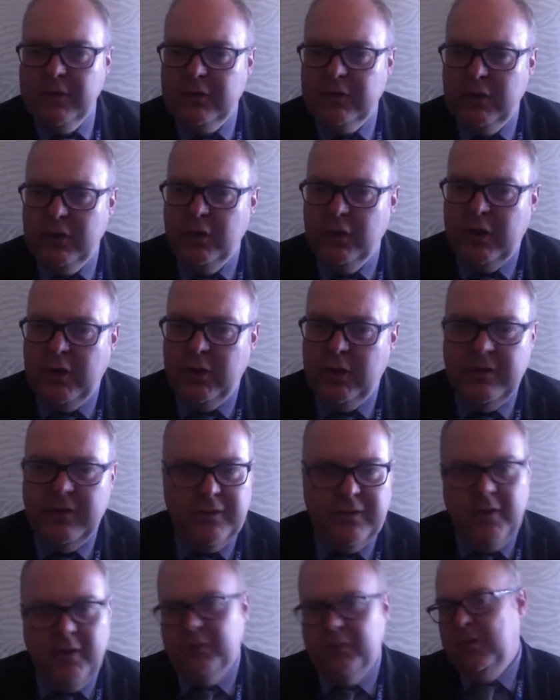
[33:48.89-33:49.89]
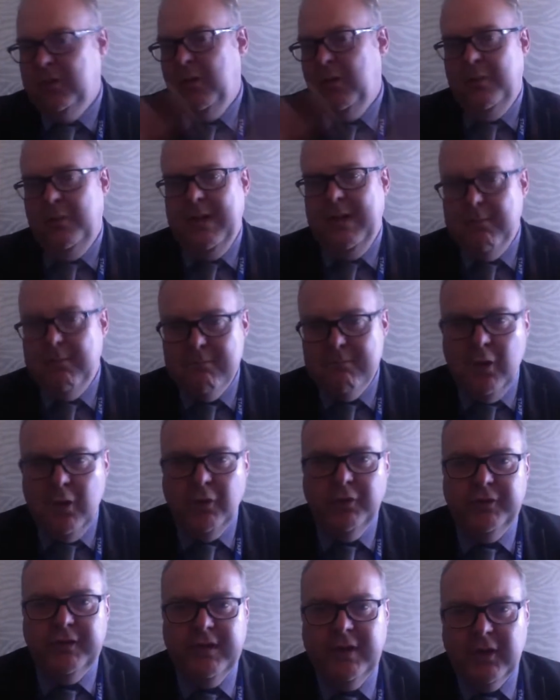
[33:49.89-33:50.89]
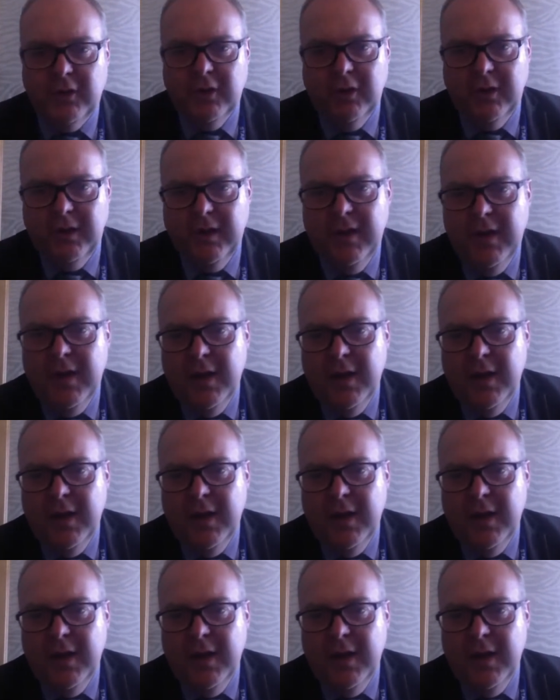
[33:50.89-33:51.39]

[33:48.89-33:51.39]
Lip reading: school uniform, so it will be a multicolored